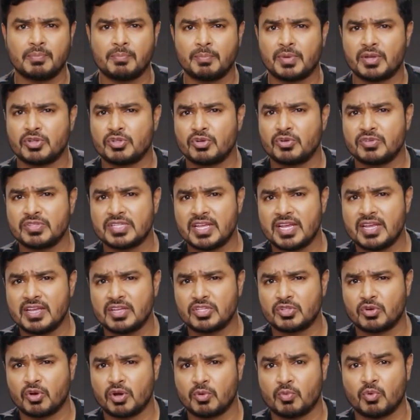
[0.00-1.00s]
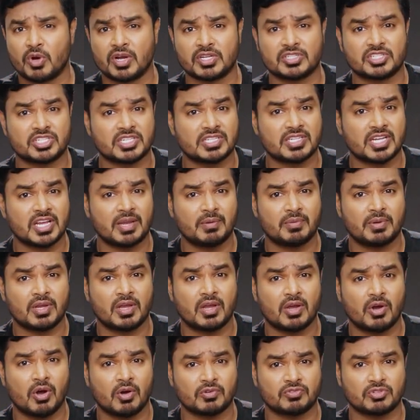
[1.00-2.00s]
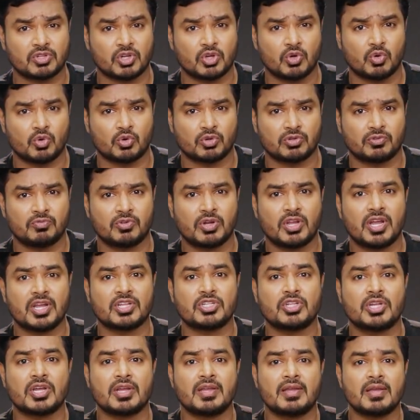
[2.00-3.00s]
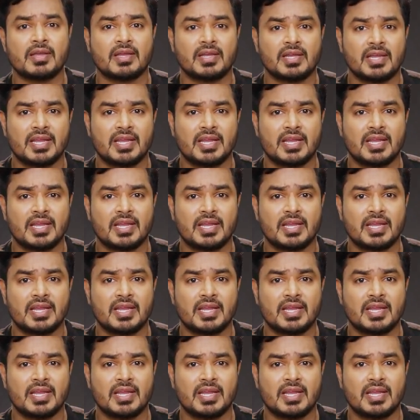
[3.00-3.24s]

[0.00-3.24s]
but you think you are watching them of your own volition.